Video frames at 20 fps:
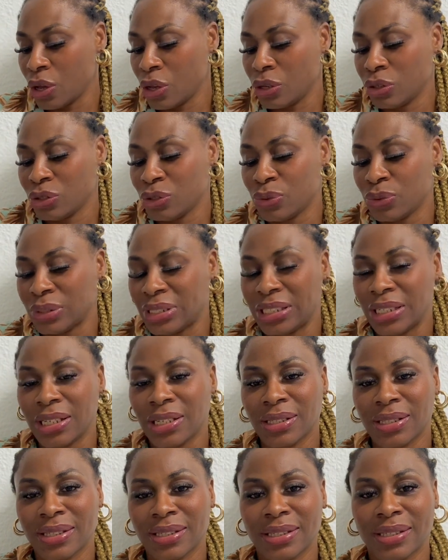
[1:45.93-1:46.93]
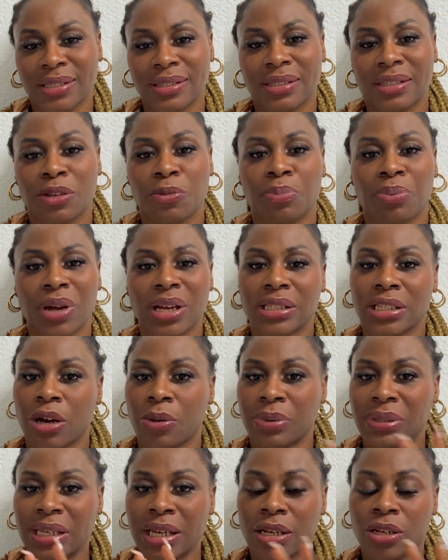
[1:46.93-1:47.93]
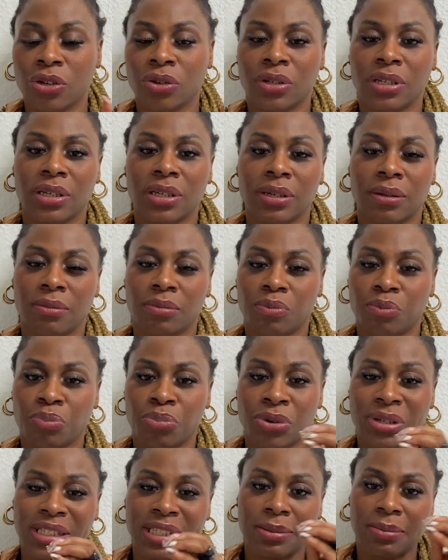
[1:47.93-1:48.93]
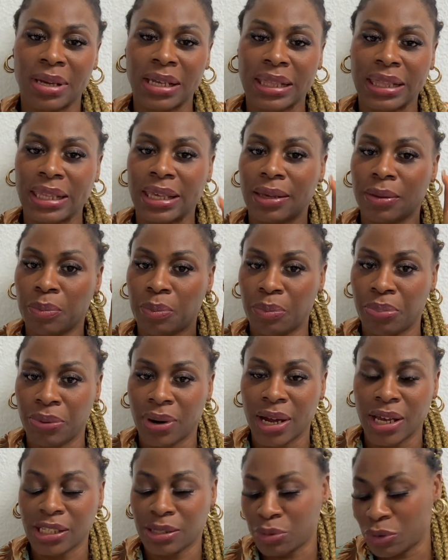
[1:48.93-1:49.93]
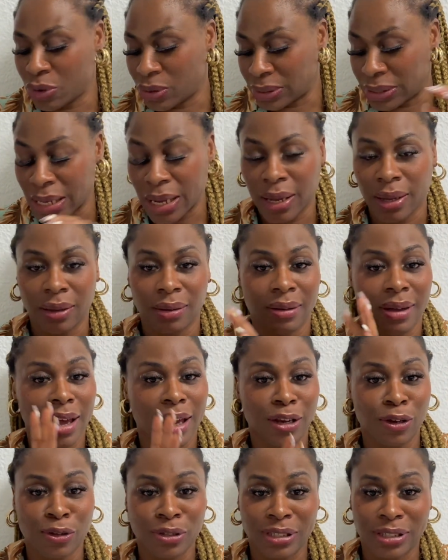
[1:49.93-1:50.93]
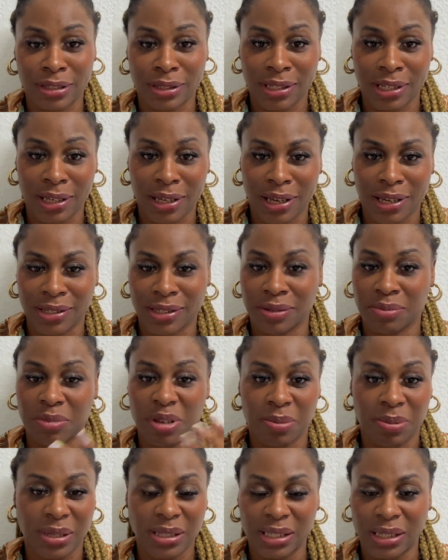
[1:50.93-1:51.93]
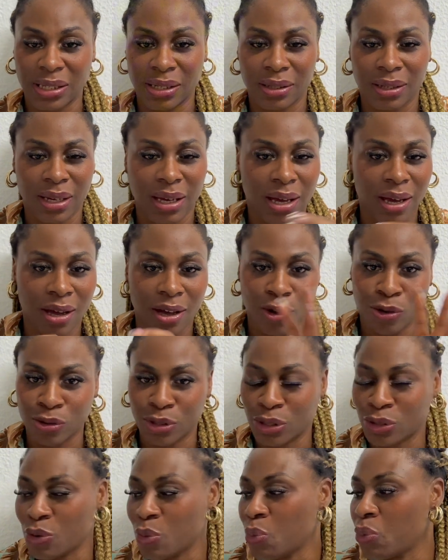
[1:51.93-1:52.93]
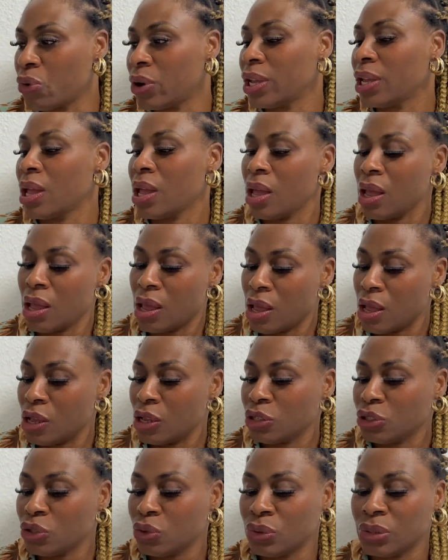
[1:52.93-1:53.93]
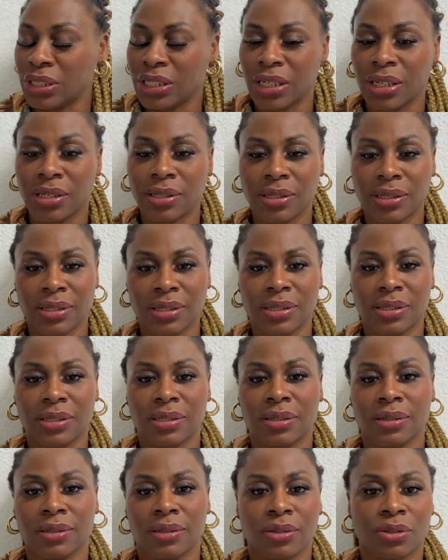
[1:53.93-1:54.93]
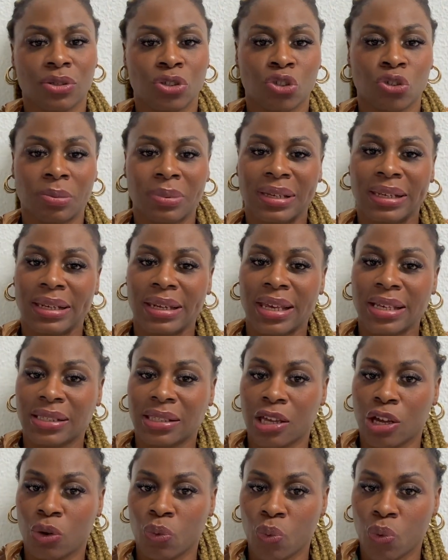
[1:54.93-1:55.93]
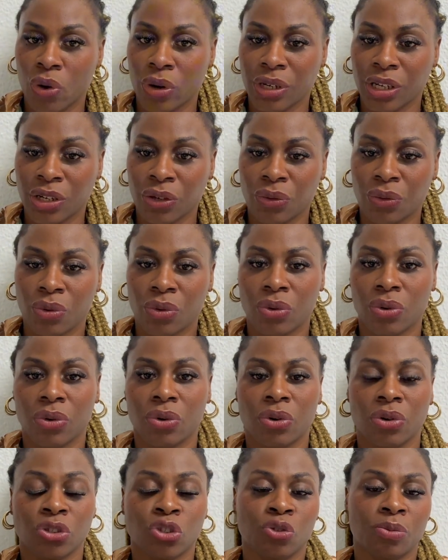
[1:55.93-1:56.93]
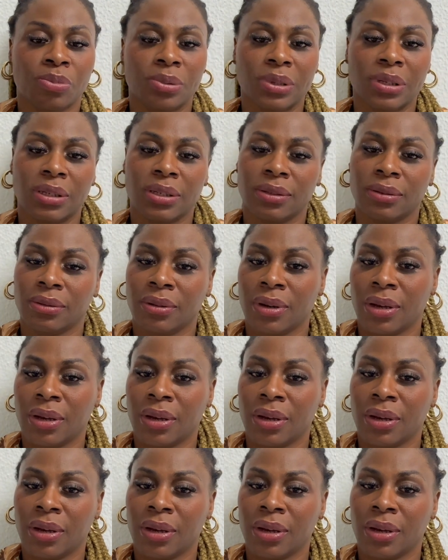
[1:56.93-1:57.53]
So this, the price, I'll be telling you the approximately price because I lost the ticket. Maybe it's in the car or somewhere. So this should be less than €1, or it should be